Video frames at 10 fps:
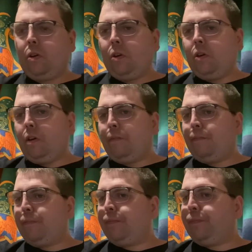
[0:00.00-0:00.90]

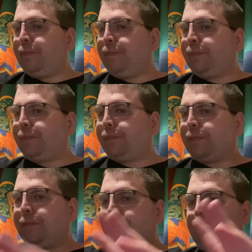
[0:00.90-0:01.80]

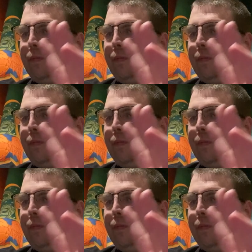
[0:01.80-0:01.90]
[no speech]